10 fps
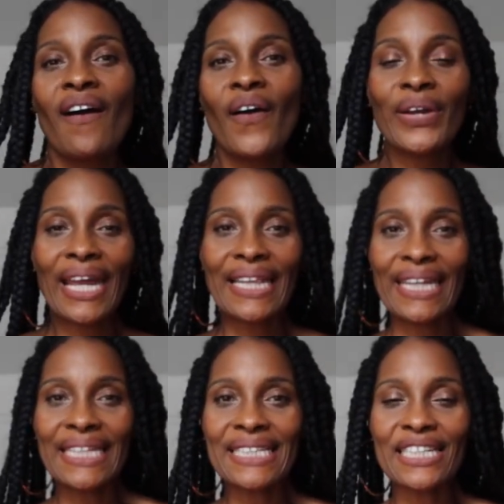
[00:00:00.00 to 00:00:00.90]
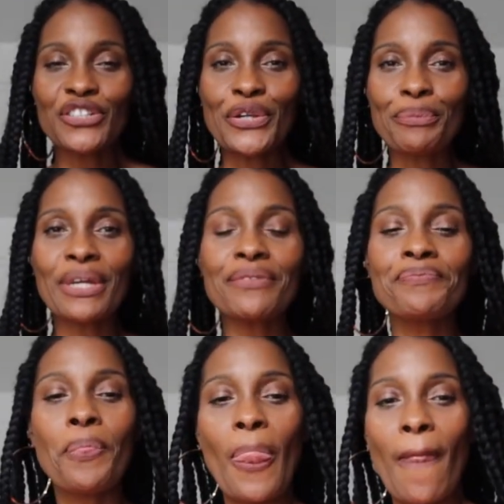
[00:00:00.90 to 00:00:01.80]
okay, ladies and gentlemen,
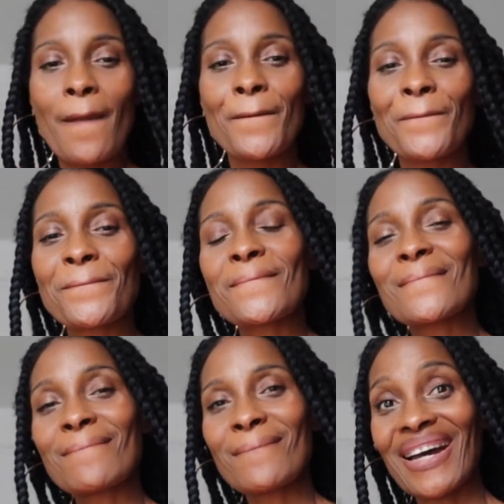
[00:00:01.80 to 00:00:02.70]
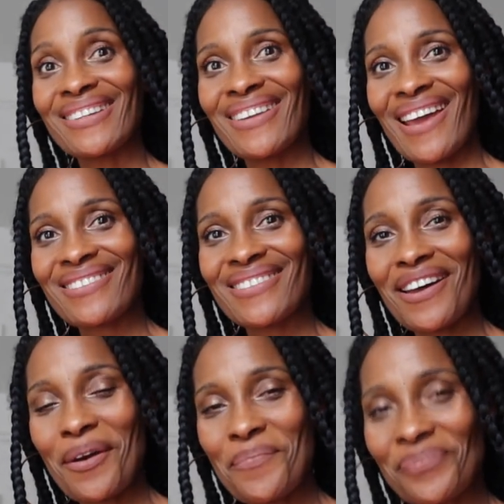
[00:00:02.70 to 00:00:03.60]
next up.